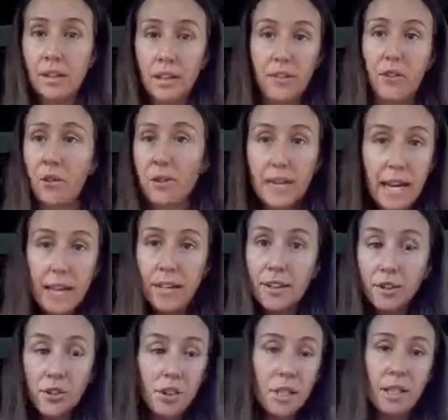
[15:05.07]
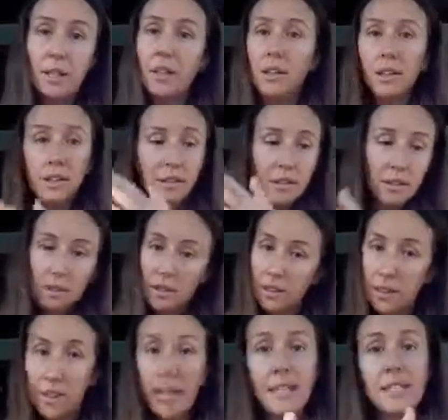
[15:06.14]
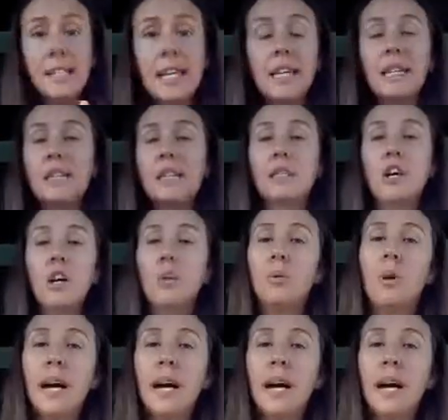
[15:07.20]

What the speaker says: If you're in that energy, you gotta take it slow.